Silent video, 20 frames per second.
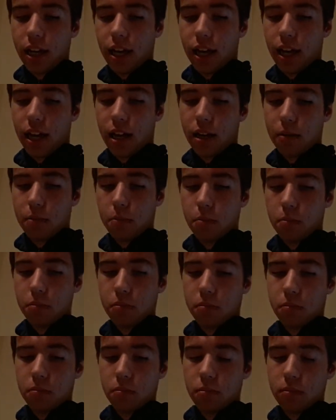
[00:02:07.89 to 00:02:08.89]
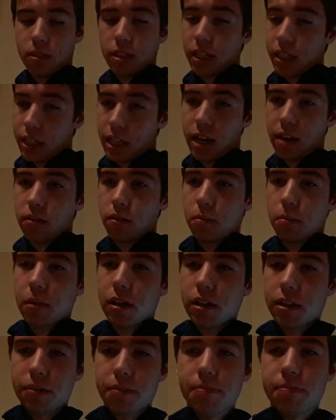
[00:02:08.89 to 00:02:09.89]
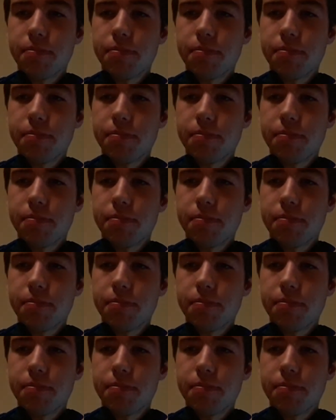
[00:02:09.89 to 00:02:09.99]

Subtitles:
Take care and bye.